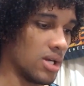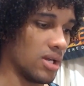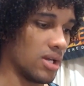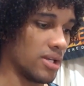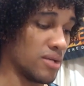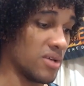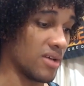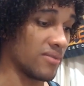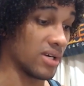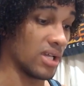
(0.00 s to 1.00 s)
And then we
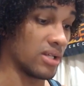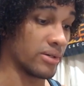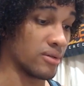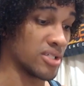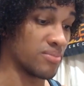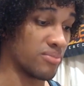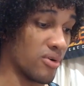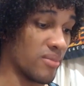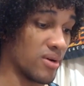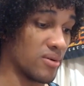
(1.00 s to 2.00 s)
have a Killer Cross
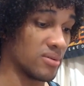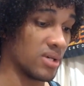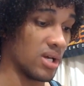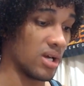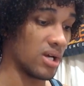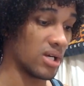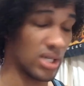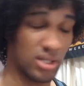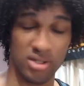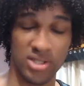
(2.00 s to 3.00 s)
promo.
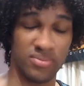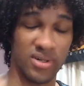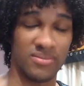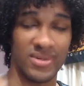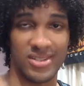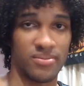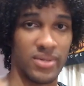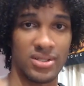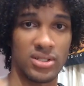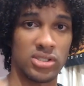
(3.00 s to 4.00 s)
Killer Cross pretty much
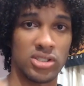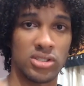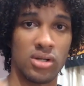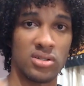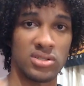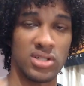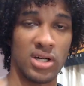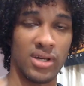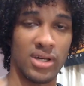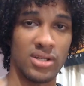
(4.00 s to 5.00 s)
basically just calls
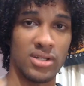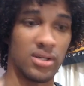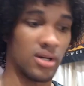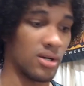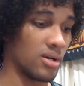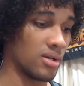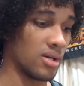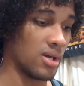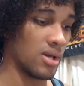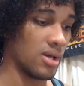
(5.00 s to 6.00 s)
out Eddie
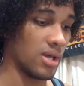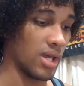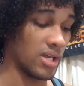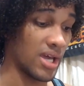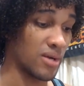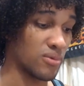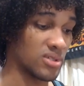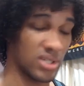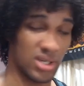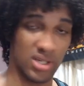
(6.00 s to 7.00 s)

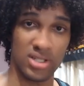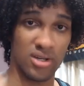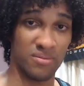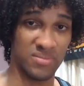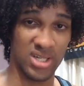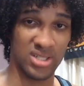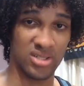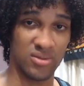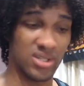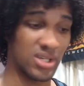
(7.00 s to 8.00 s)
Edwards and his
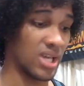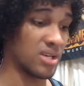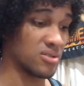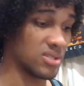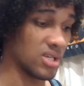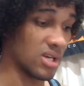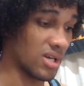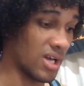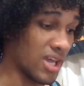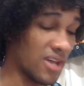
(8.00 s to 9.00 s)
obsession with the
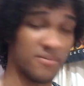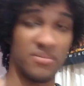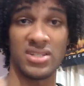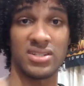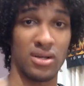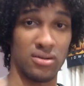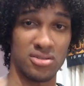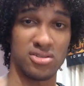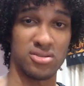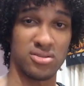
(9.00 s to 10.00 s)
candlestick. I have missed out
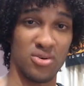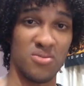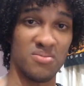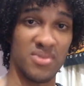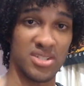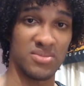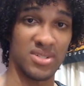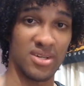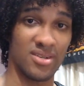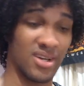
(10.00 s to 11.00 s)
on so much
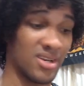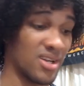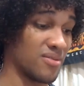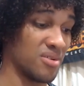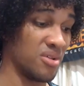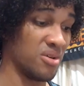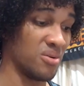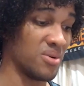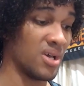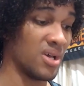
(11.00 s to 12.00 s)
because I never knew